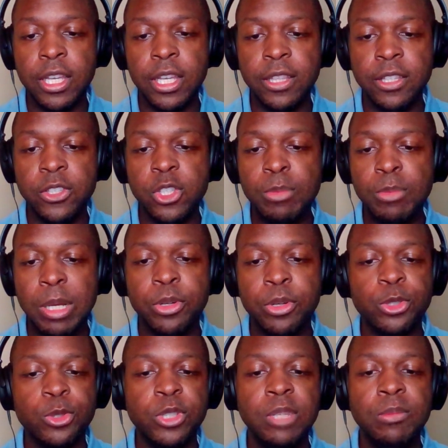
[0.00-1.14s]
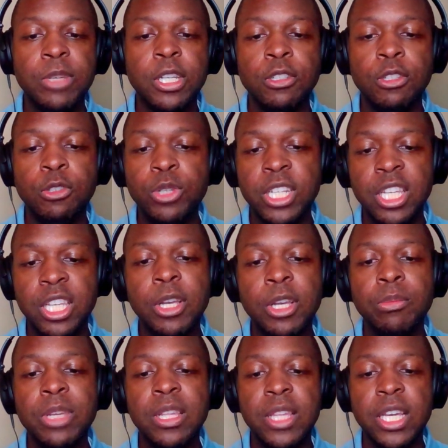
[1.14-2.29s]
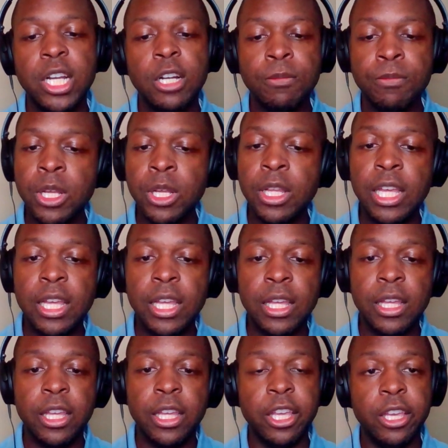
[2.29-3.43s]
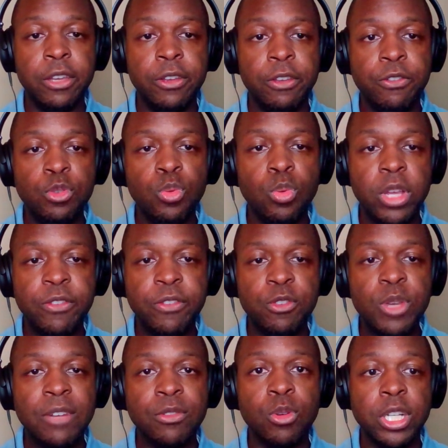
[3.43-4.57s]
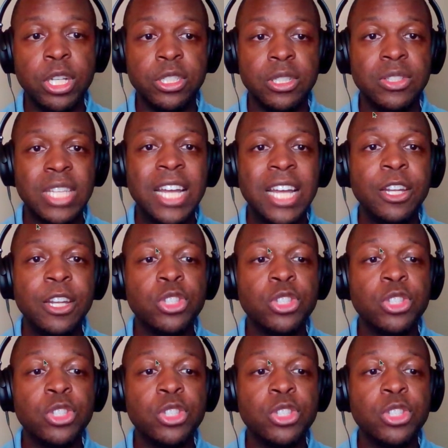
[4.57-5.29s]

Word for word: This is my personal email. You can email me there if you if you have questions. I know